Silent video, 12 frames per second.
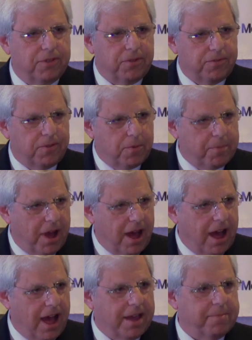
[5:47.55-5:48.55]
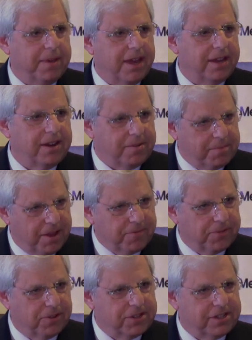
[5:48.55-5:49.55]
the faux pas I made on my
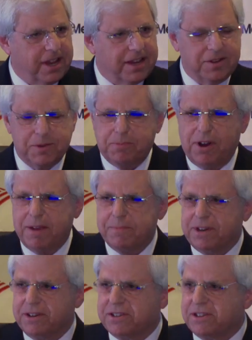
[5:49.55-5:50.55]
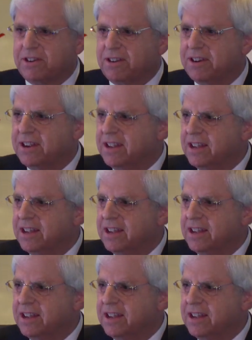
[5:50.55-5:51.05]
first day as Prime Minister.